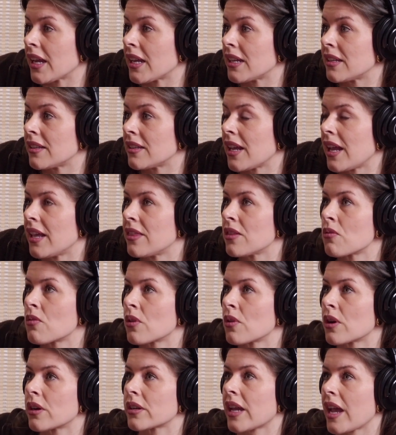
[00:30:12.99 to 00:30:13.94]
And the
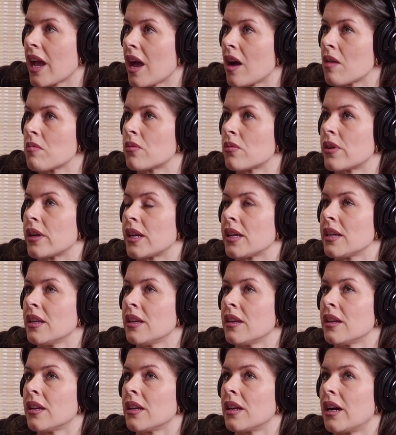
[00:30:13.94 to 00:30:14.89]
word cowboy,
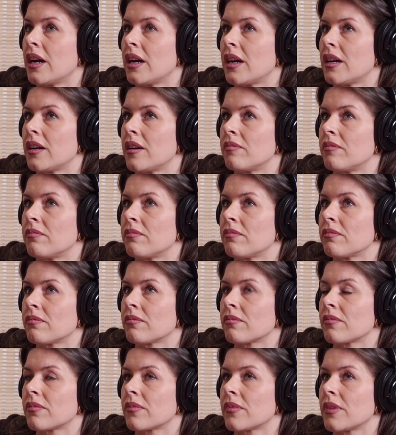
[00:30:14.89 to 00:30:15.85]
from
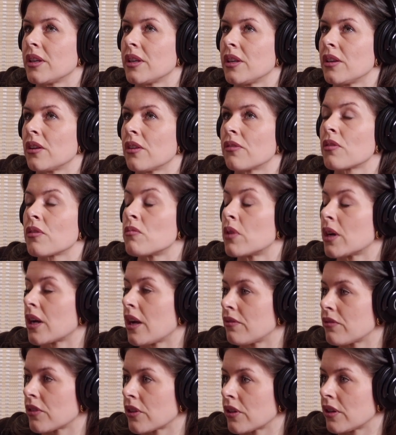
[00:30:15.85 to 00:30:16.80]
what
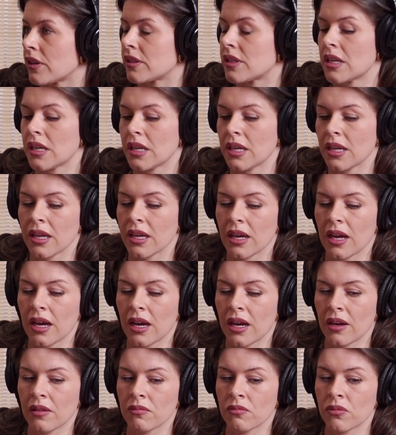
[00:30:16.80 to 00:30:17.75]
I've learned,
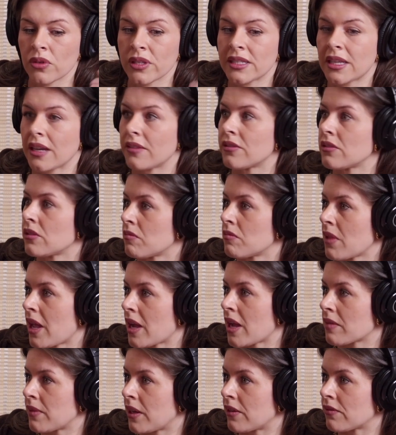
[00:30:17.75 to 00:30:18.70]
was given to a
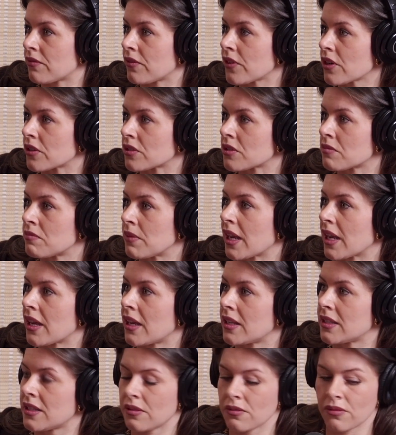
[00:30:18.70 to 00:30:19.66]
Black man first
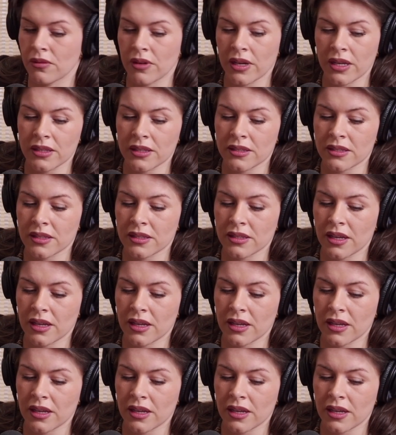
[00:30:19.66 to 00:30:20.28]
because it was